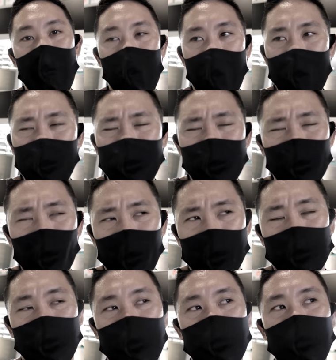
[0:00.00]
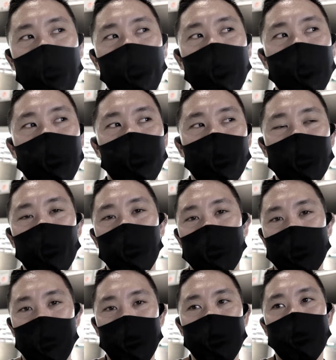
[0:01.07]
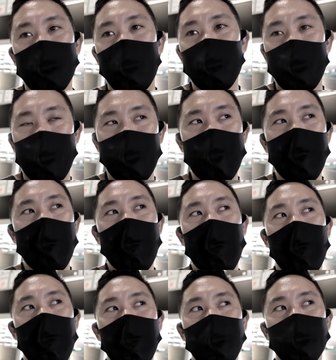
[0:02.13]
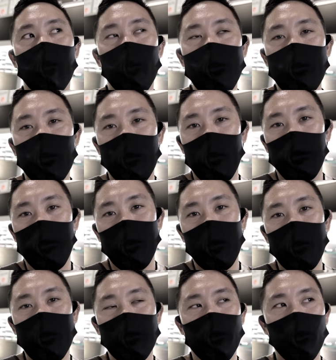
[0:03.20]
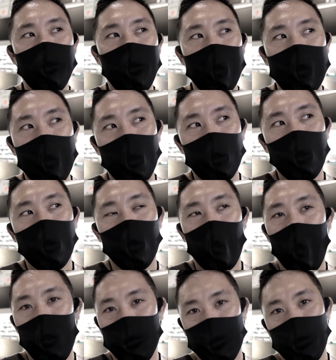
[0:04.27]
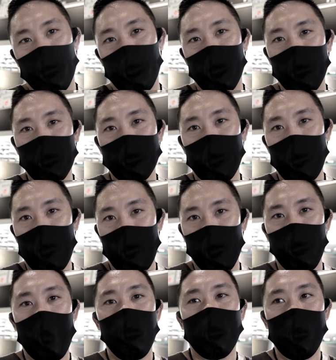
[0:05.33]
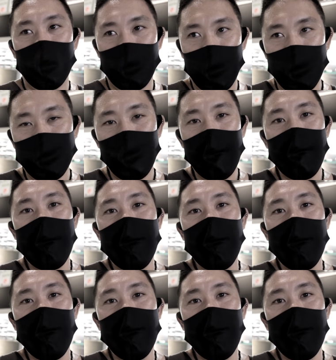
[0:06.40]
Why is it so expensive? It's because you must understand that it's always cheaper to dig out raw materials and fabricate things.